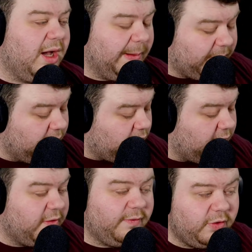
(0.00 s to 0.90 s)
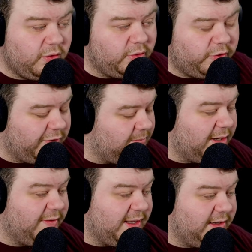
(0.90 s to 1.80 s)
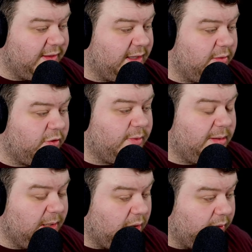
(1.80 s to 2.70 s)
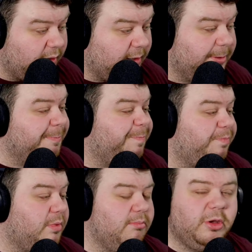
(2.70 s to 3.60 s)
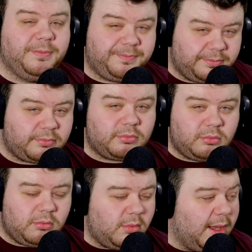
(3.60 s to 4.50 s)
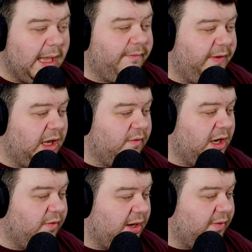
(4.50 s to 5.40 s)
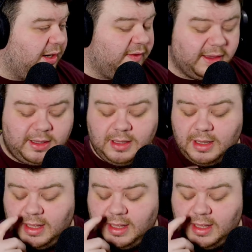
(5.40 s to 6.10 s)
I apologize for the shorter stream. I intended to go just a little bit longer, but I'm feeling really, really, really sick.